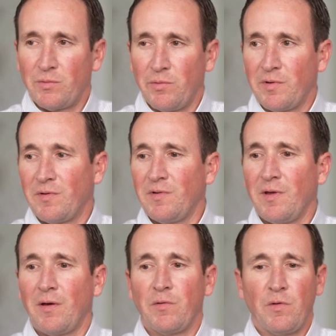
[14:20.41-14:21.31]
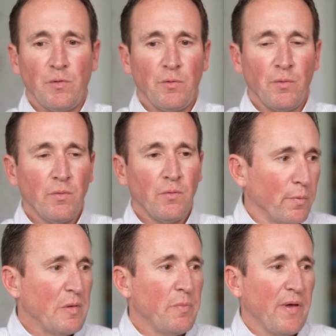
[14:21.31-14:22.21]
We want to see how you
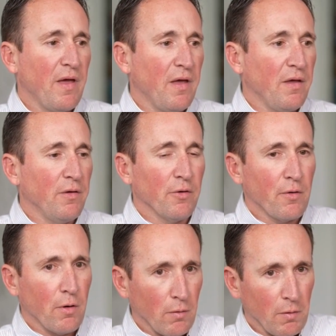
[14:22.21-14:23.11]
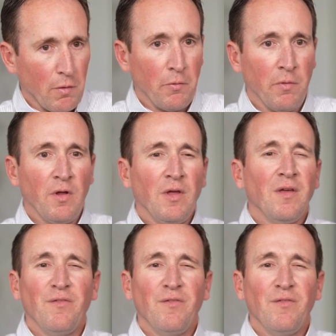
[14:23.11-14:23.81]
repay your car loan.